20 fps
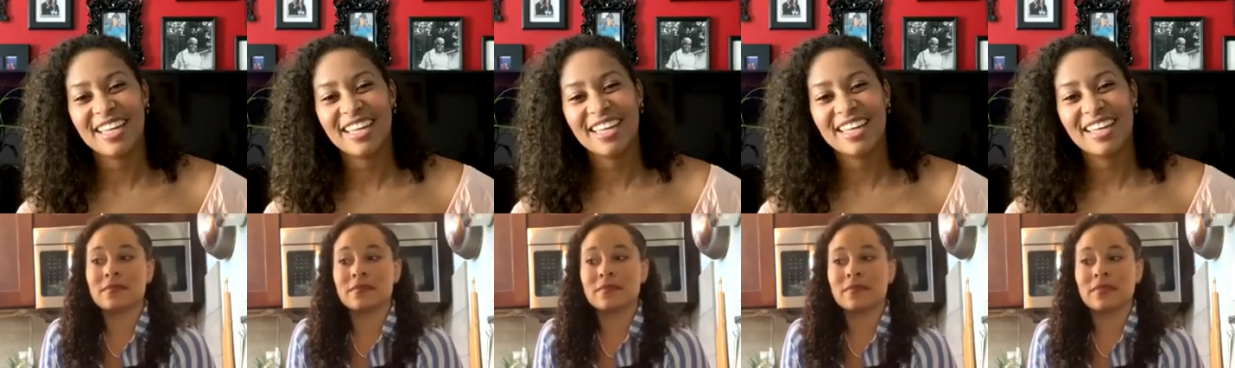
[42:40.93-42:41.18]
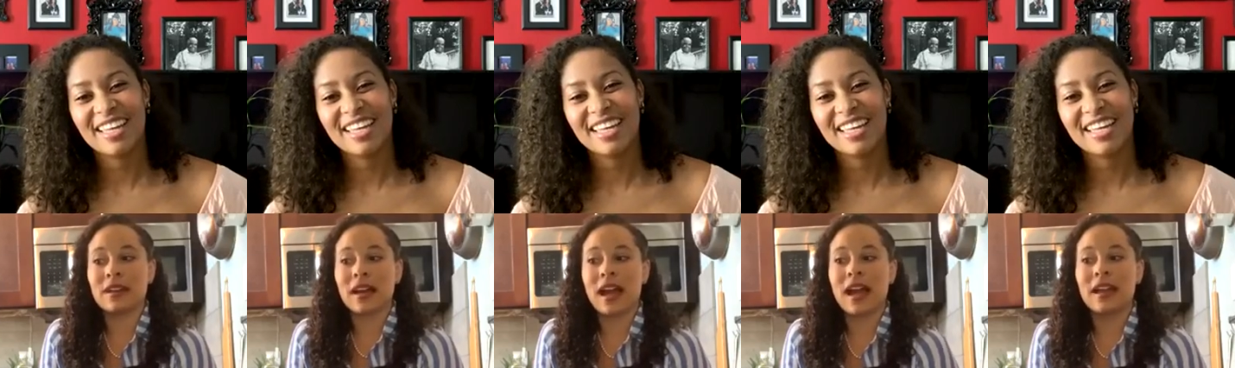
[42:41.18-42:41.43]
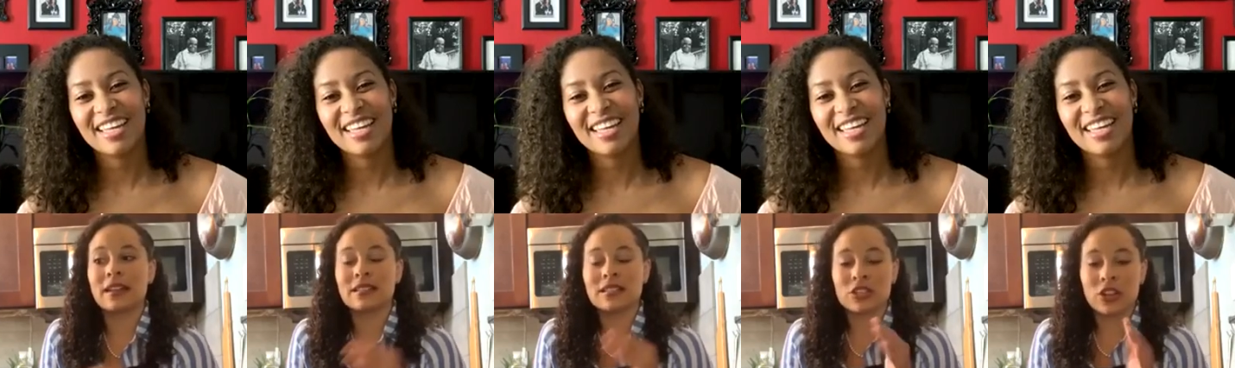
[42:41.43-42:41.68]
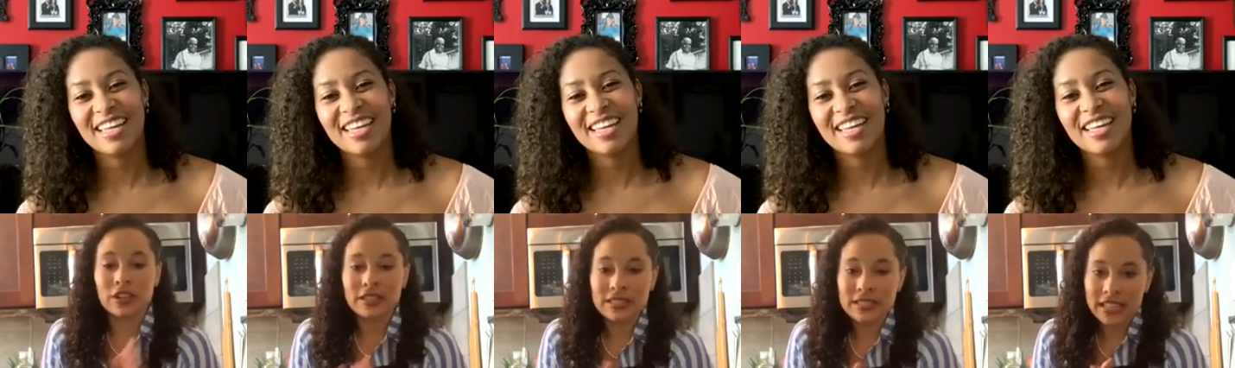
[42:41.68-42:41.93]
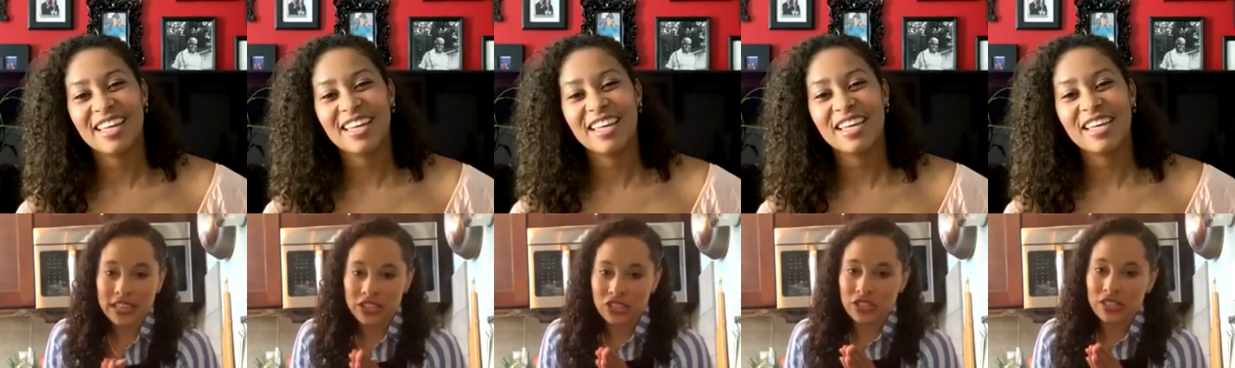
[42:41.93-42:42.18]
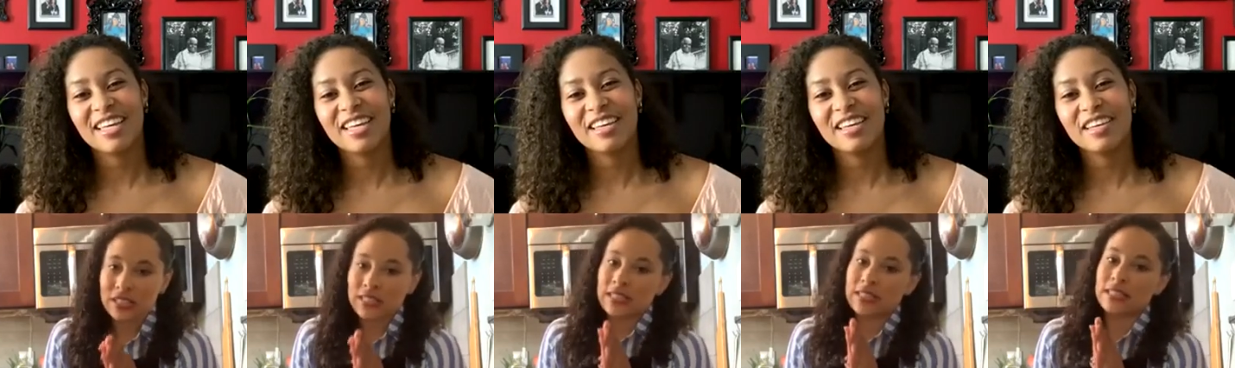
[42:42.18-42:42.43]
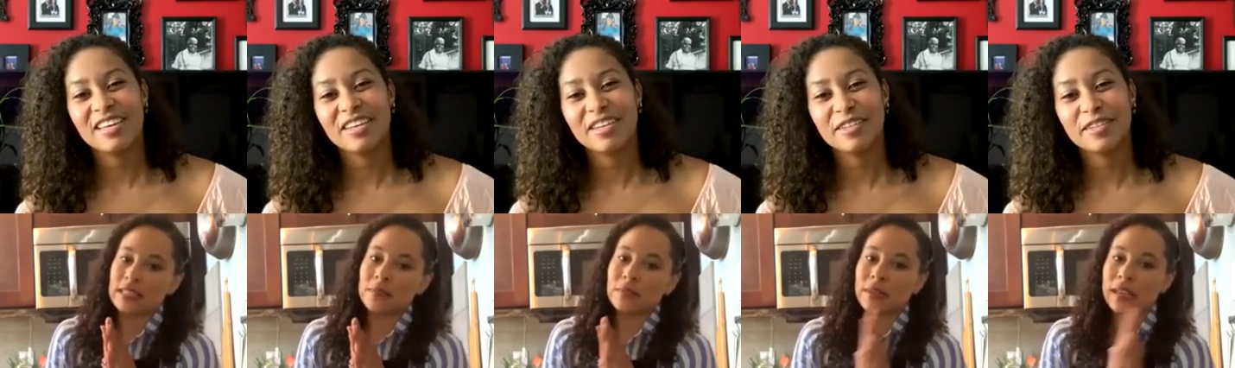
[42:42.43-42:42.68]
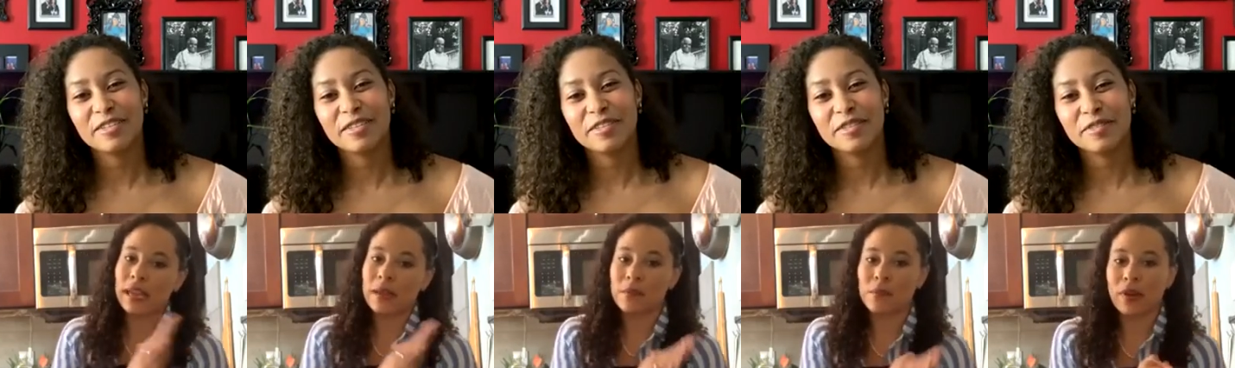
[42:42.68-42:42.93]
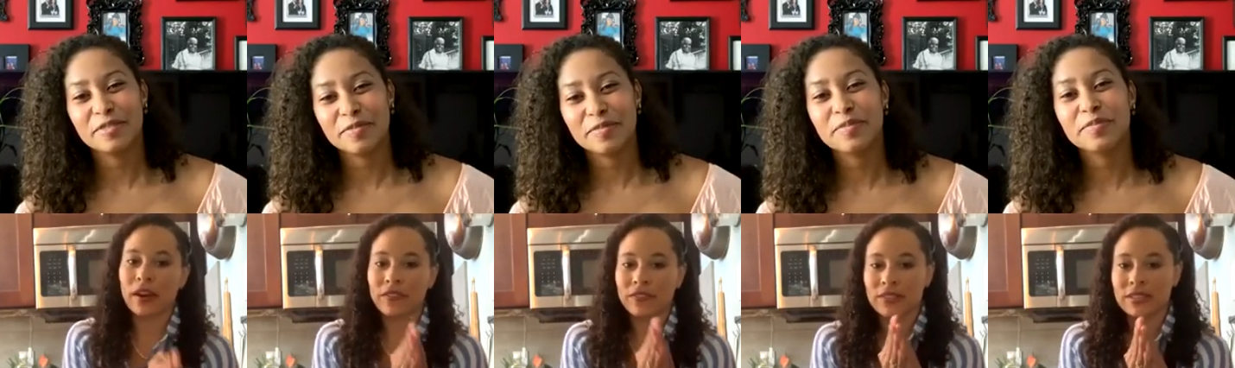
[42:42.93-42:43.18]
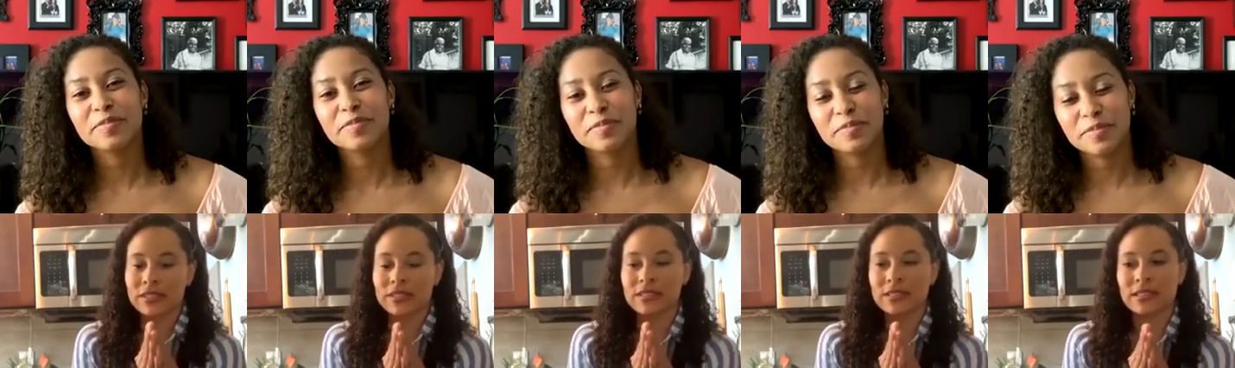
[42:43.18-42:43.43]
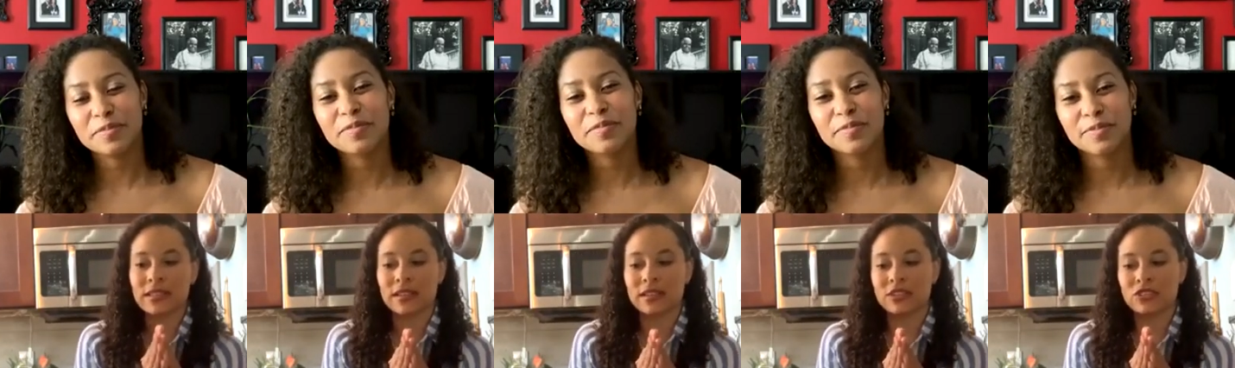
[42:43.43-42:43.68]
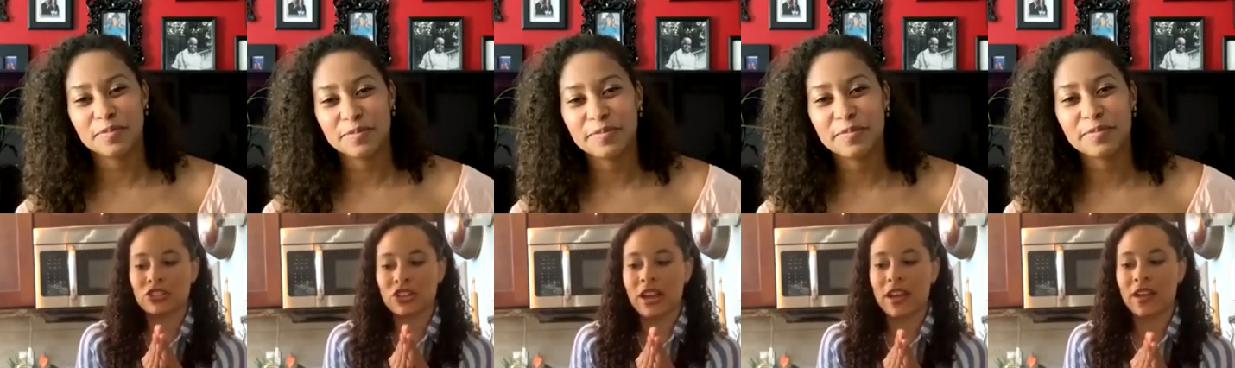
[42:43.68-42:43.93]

Speaker 1: I started as kitchen assistant, became breakfast chef,